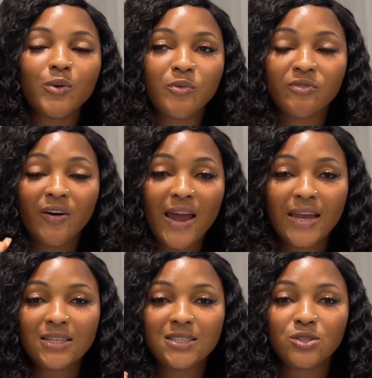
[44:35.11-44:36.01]
before I
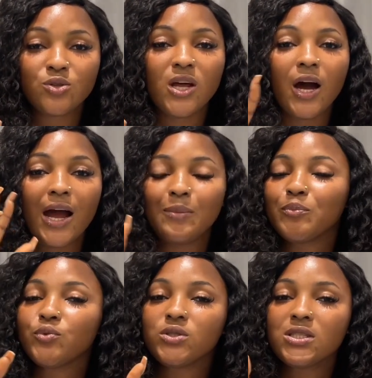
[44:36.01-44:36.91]
edit so that I can
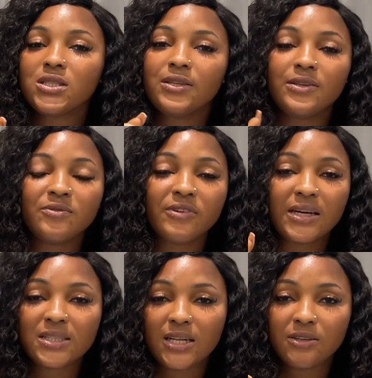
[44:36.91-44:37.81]
put in
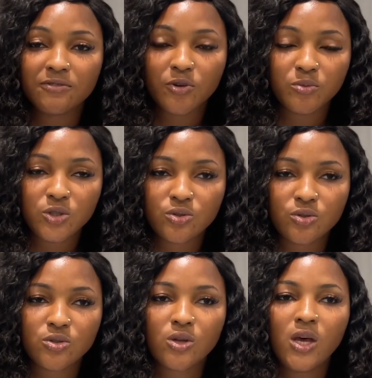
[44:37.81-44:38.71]
vital
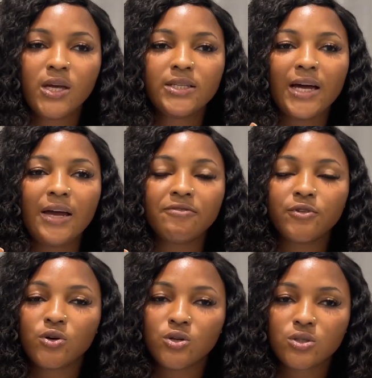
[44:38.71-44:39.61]
information that I
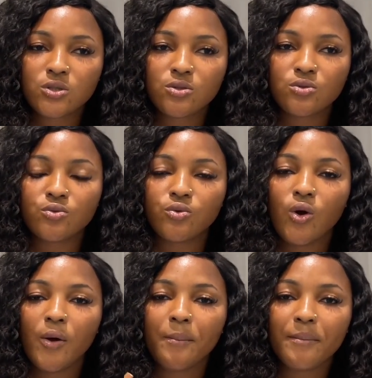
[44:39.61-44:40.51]
forgot to
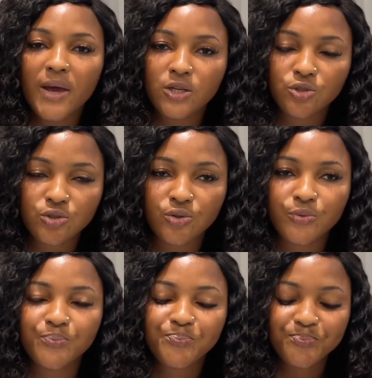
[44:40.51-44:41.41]
mention.